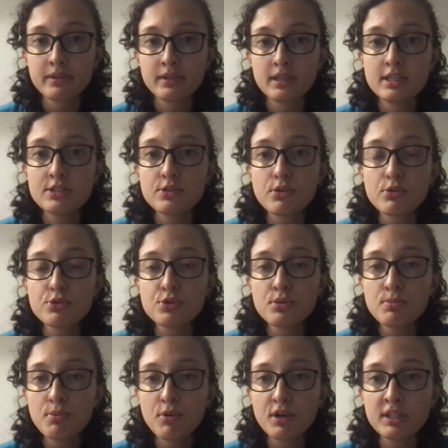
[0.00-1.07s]
It is also
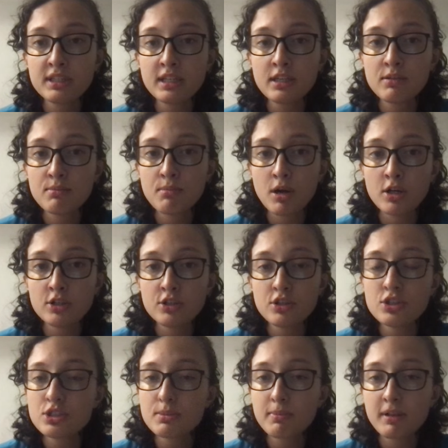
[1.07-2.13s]
important that you monitor your
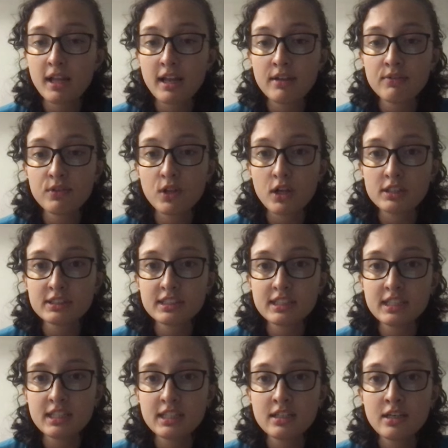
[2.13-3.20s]
supply of
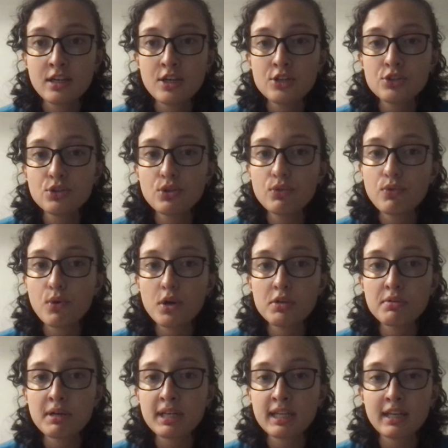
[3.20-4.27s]
fluoxetine to avoid
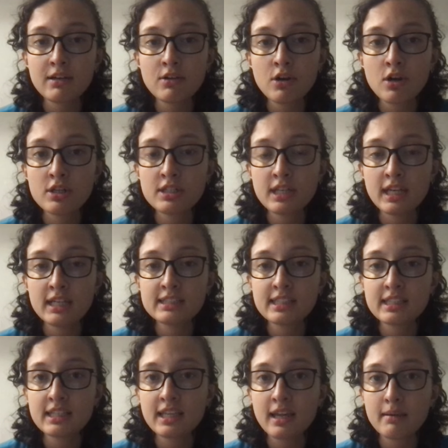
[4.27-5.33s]
running out on days
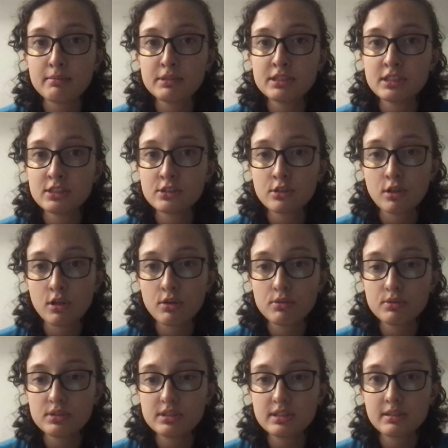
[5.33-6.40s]
that the chemist is
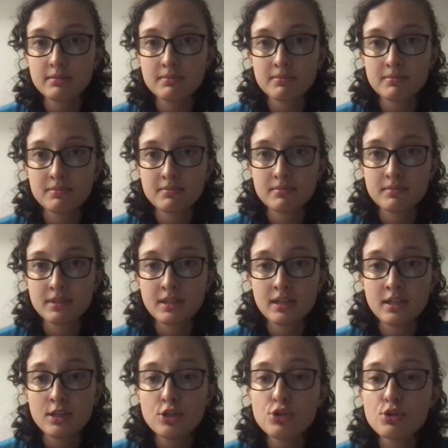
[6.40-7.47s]
closed.
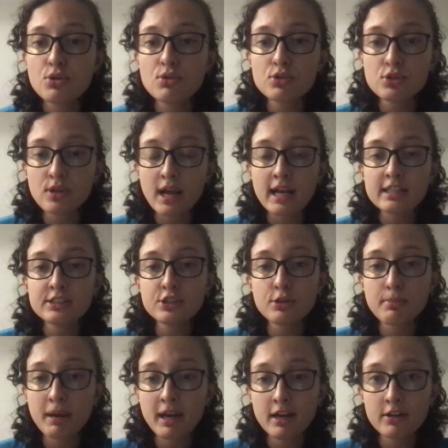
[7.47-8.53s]
You can also ask your
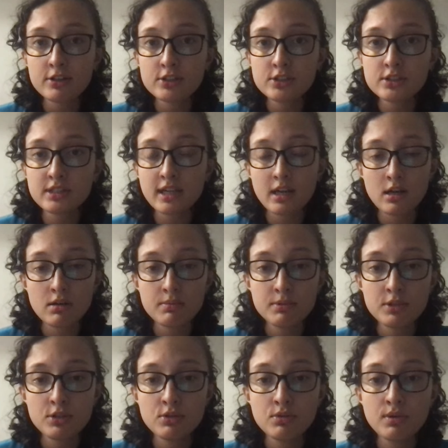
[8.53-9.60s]
parents to help
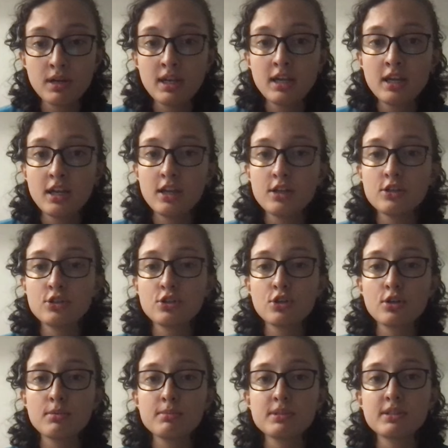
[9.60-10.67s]
you in
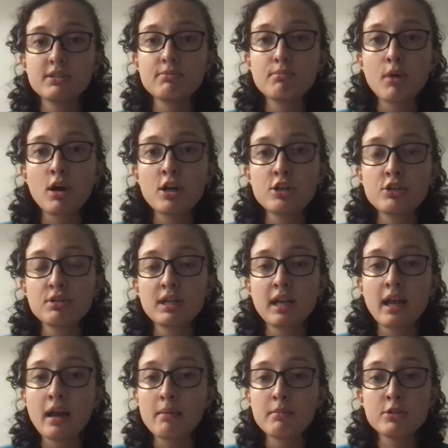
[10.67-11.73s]
terms of monitoring
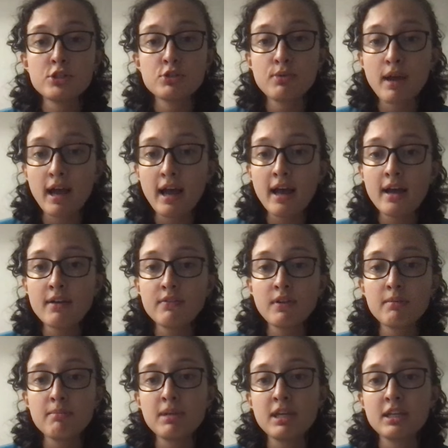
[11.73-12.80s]
how much you have
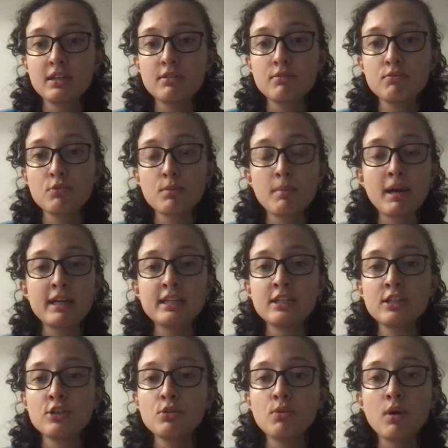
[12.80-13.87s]
and
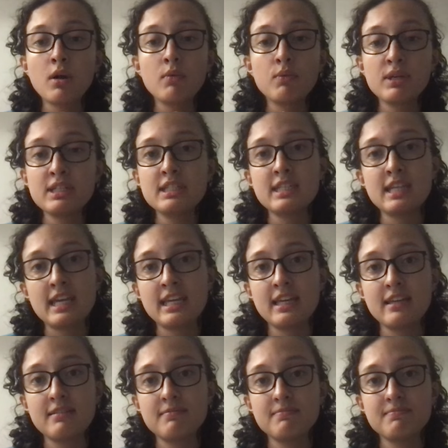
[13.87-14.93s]
reminding you on when to take it.